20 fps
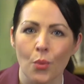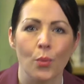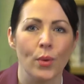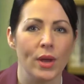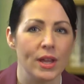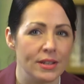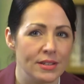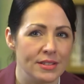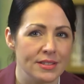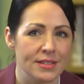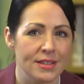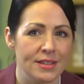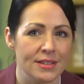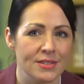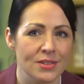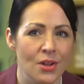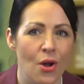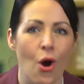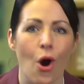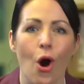
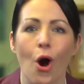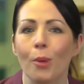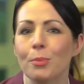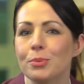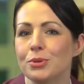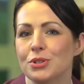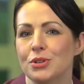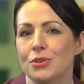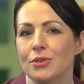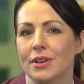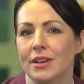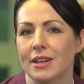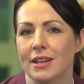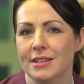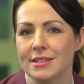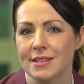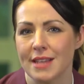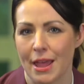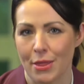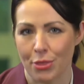weaknesses,
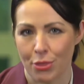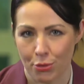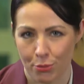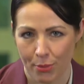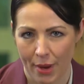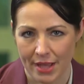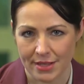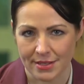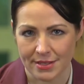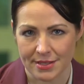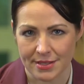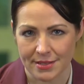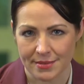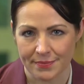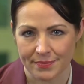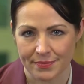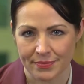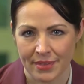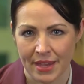opportunities, and threats.